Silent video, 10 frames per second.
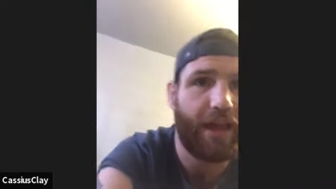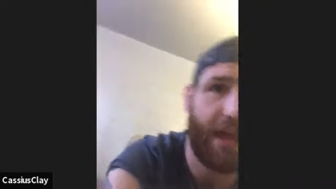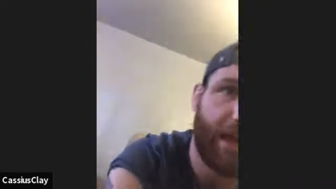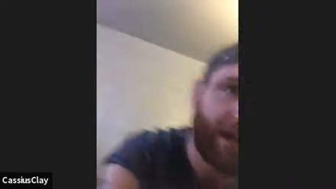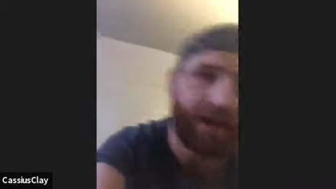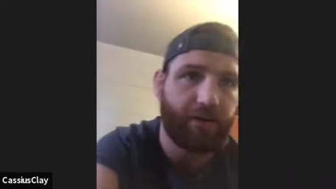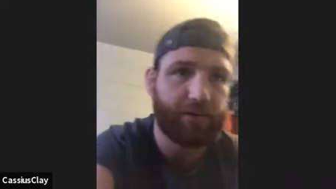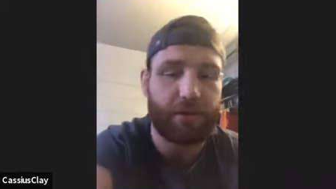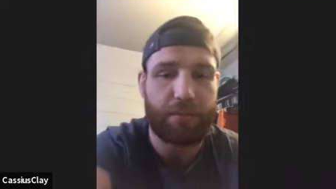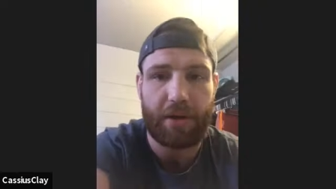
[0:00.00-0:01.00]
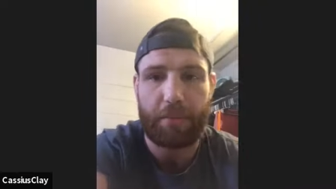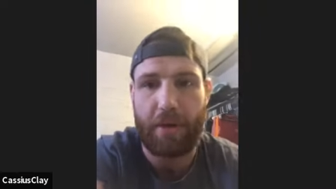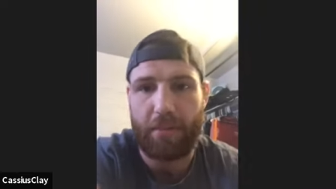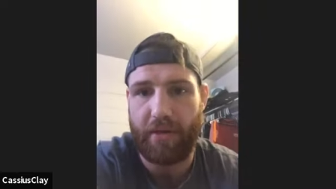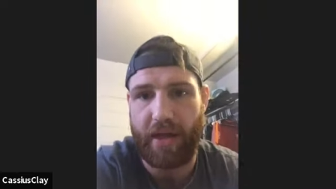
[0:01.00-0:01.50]
It was a big
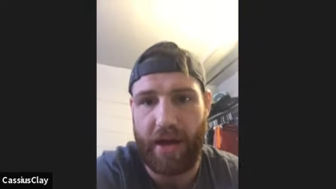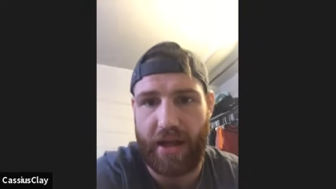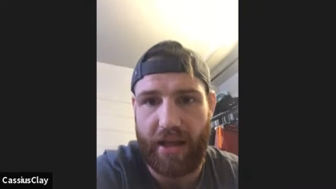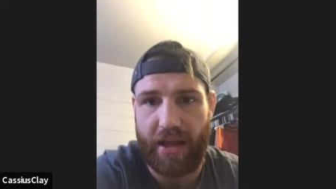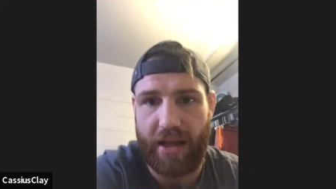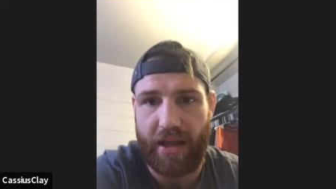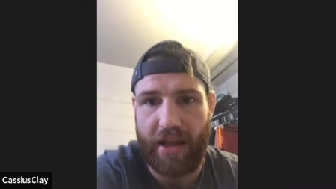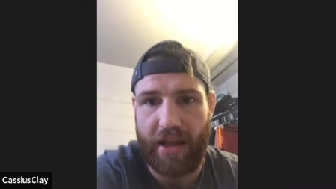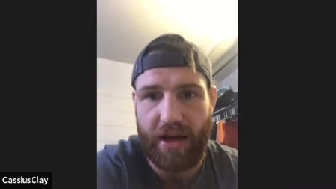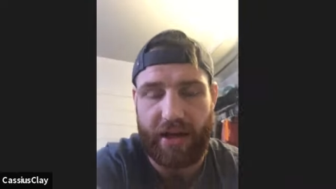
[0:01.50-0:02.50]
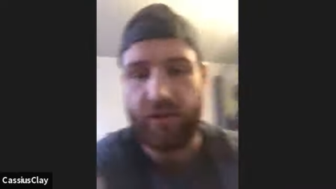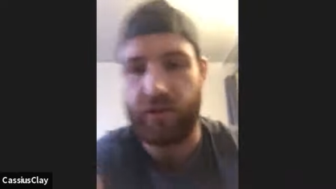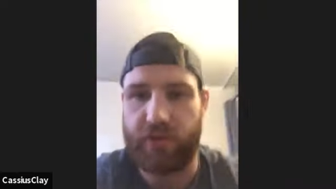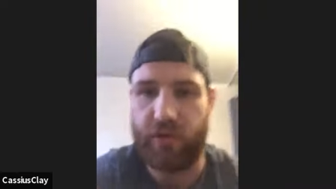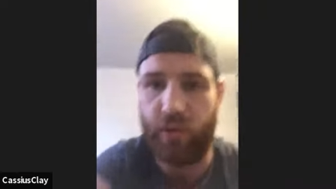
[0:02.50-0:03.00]
bummer that it got
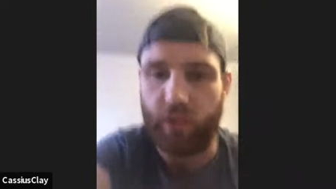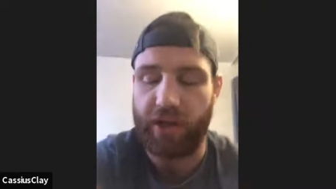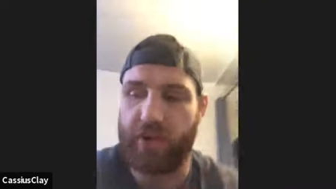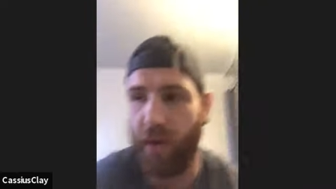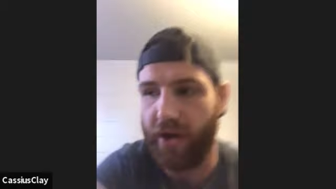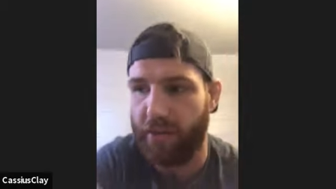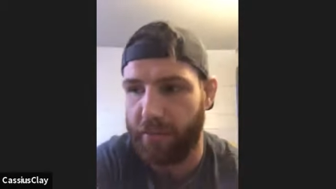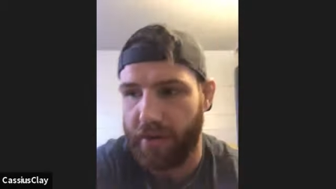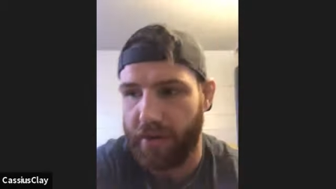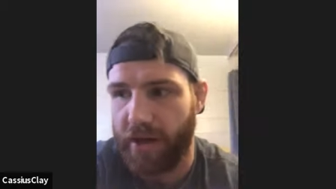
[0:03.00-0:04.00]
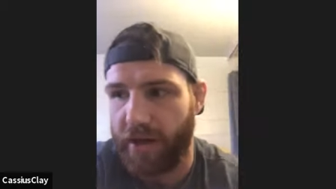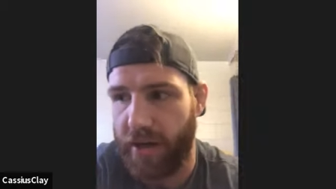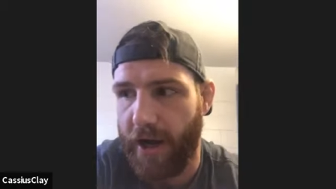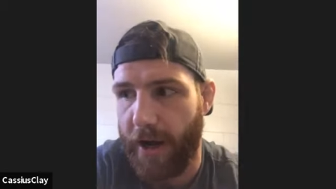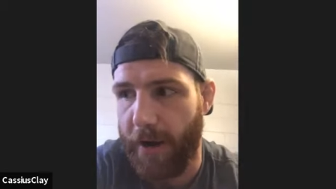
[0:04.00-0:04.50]
canceled in 2020, but
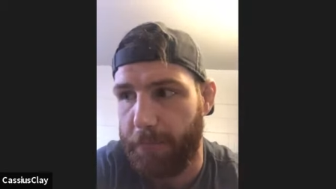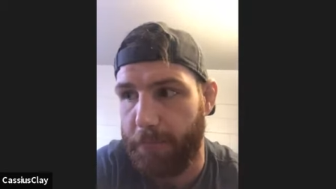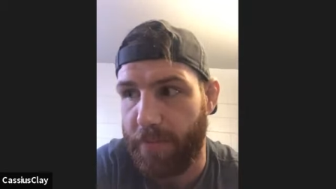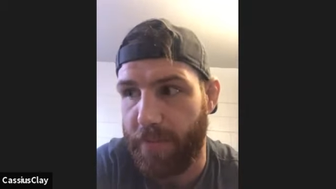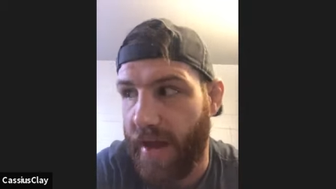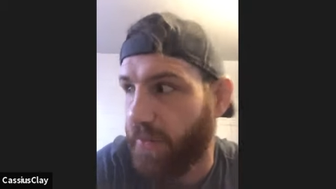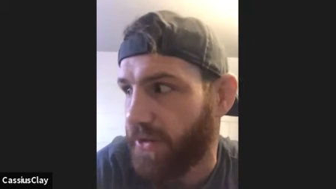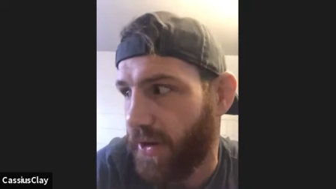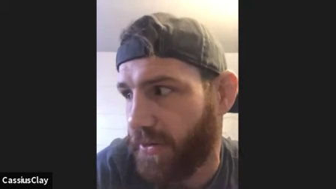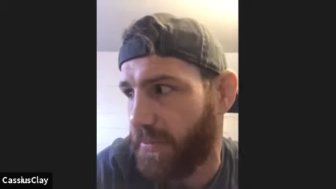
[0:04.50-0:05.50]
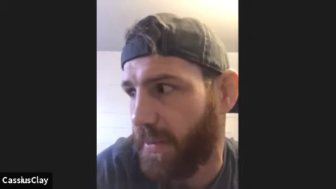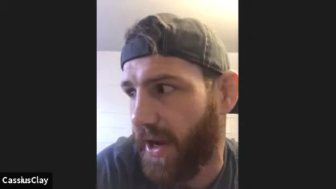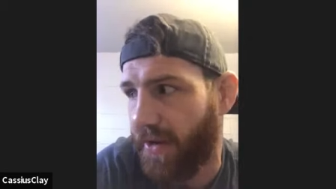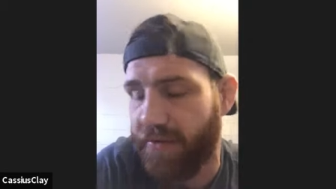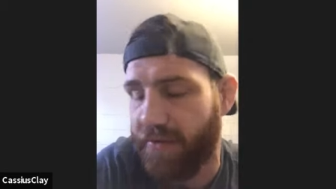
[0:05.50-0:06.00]
that was always
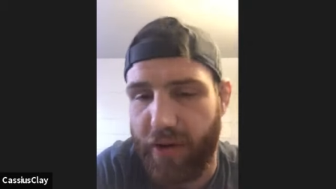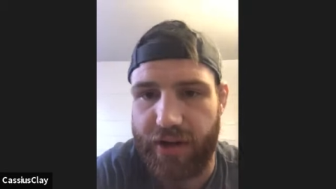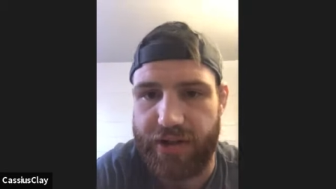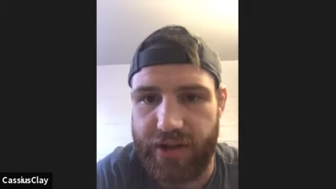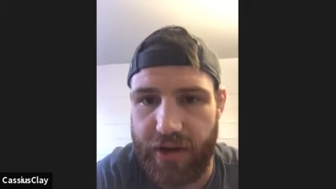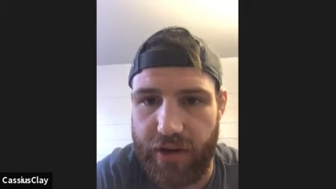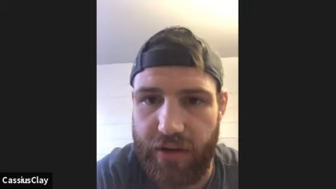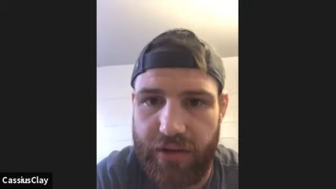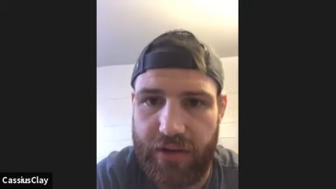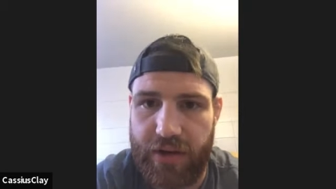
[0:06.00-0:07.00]
my end focus, you know.